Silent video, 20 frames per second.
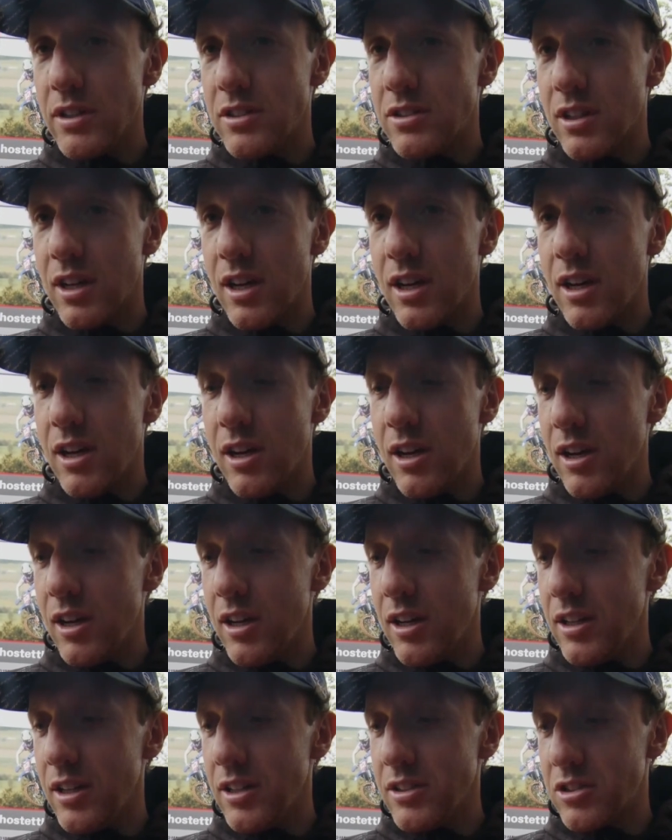It's
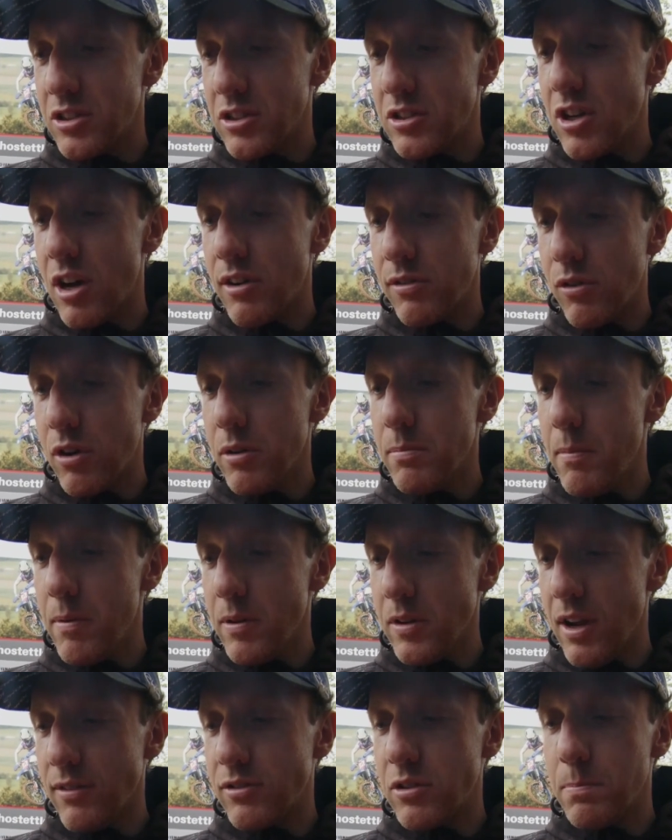a tough one.
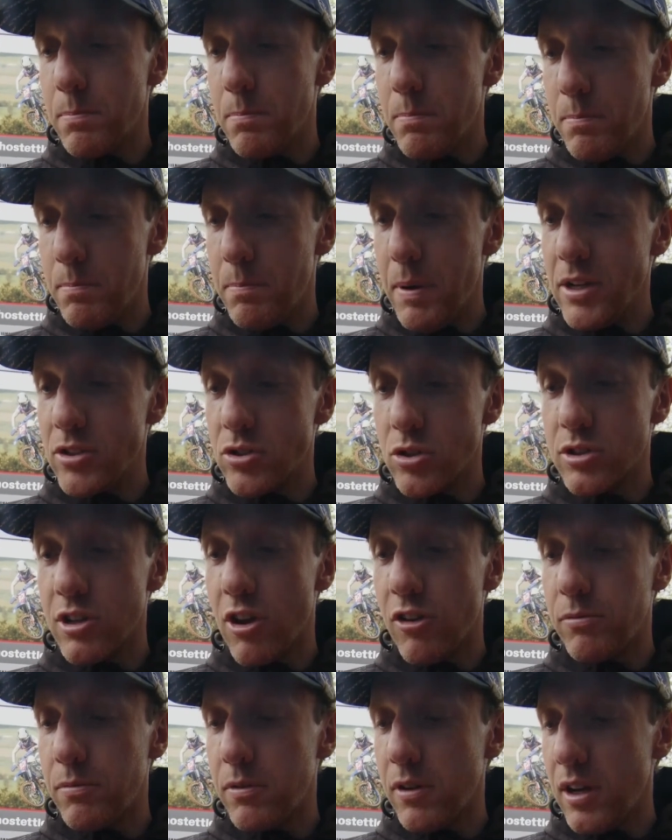You have to pace
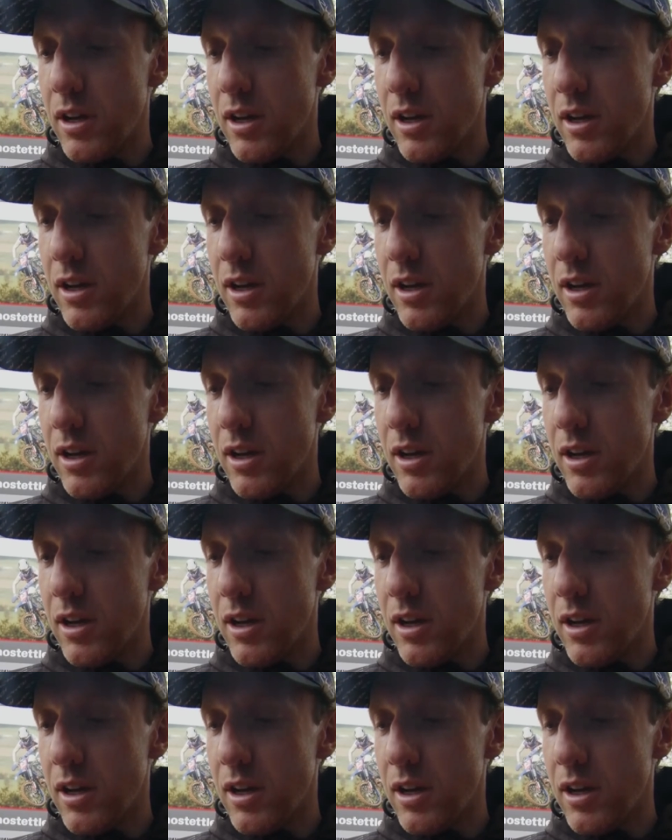yourself